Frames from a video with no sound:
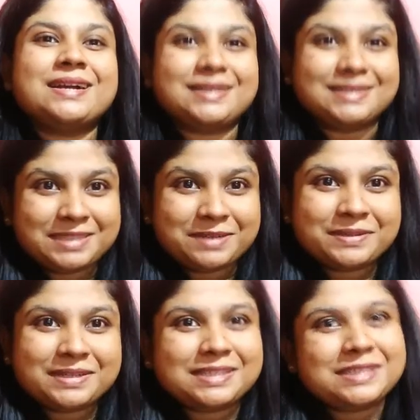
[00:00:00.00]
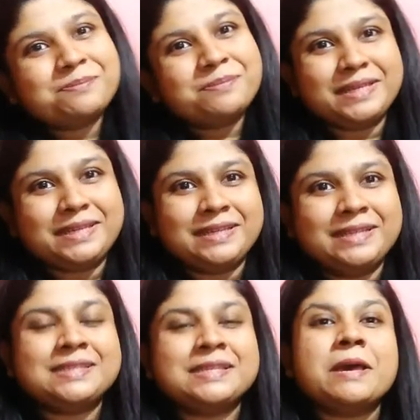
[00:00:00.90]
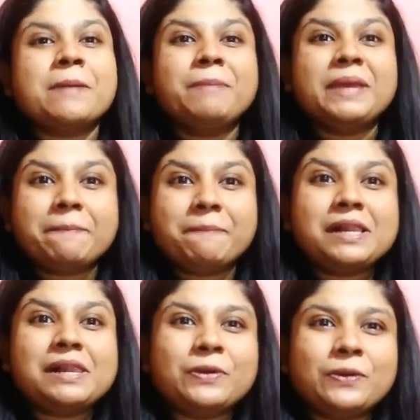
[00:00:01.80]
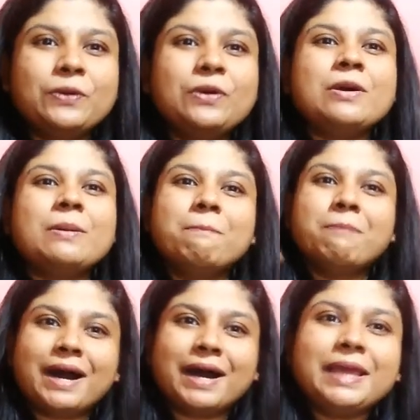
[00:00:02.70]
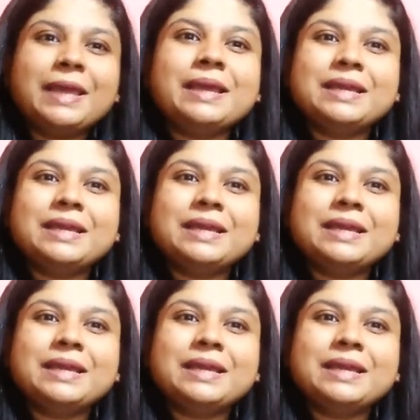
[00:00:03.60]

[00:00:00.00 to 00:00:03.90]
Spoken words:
Customers means people who buy